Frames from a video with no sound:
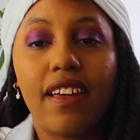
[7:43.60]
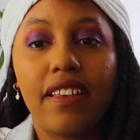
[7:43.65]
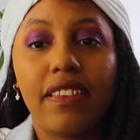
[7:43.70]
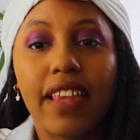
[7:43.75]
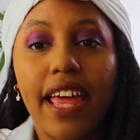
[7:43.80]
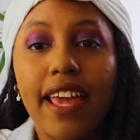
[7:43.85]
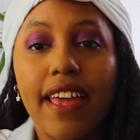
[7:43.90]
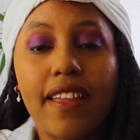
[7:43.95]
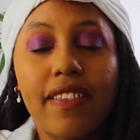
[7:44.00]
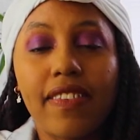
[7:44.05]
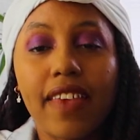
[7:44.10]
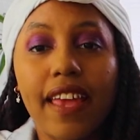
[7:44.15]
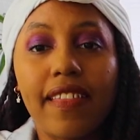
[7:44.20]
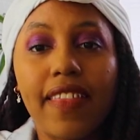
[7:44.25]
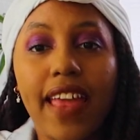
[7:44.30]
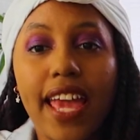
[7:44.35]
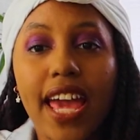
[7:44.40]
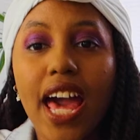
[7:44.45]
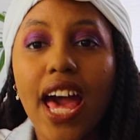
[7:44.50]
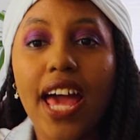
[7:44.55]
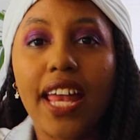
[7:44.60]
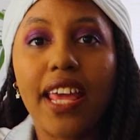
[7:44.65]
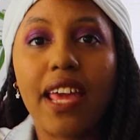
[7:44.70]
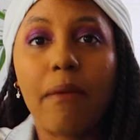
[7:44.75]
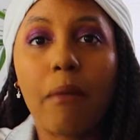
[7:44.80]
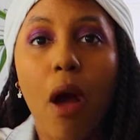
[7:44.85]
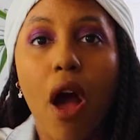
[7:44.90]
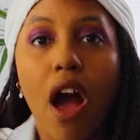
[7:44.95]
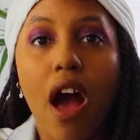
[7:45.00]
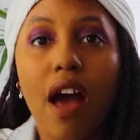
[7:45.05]
like, it's like they cut
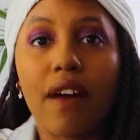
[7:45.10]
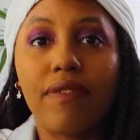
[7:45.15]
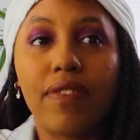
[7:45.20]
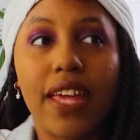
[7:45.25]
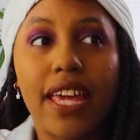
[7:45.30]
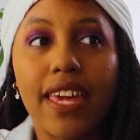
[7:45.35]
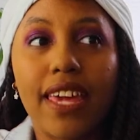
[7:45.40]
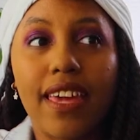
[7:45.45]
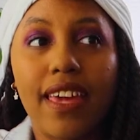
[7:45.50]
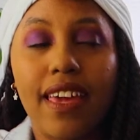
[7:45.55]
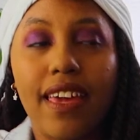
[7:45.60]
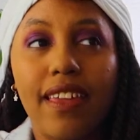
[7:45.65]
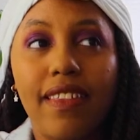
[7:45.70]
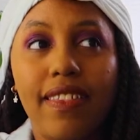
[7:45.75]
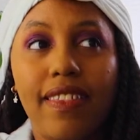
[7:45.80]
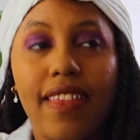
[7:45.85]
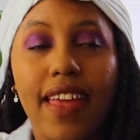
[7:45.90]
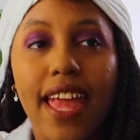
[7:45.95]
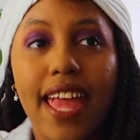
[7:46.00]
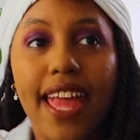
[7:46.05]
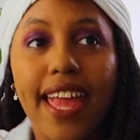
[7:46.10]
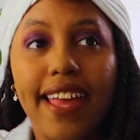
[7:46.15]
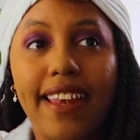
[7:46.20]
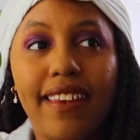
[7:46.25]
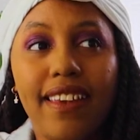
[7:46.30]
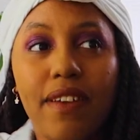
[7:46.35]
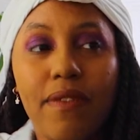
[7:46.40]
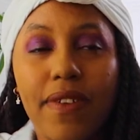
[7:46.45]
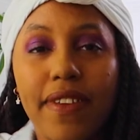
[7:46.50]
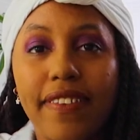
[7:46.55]
him off. Like the
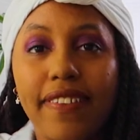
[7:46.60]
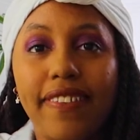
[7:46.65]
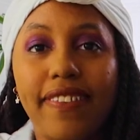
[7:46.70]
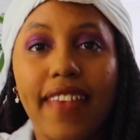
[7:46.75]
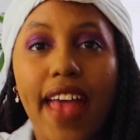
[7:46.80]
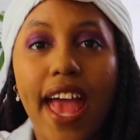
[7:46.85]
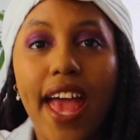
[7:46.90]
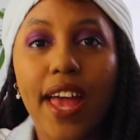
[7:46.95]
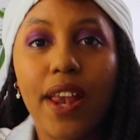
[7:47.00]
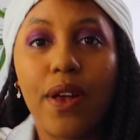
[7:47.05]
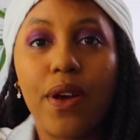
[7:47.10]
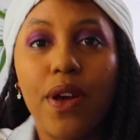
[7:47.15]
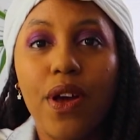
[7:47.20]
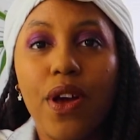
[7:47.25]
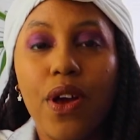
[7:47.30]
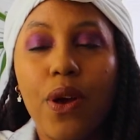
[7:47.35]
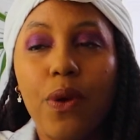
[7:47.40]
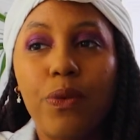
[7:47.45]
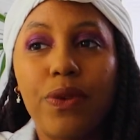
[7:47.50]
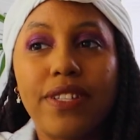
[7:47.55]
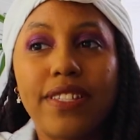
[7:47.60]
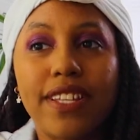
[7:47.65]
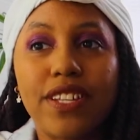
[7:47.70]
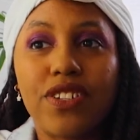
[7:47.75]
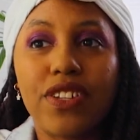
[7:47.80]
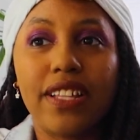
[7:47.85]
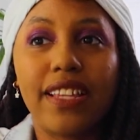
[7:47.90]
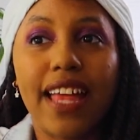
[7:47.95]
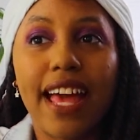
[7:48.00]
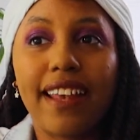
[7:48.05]
end of his set was
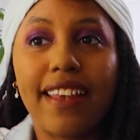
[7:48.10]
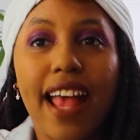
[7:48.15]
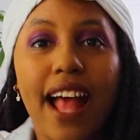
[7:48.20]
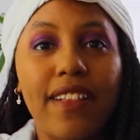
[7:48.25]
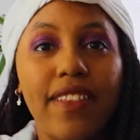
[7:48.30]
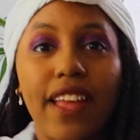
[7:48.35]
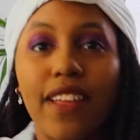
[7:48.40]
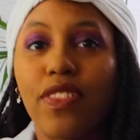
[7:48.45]
such a letdown.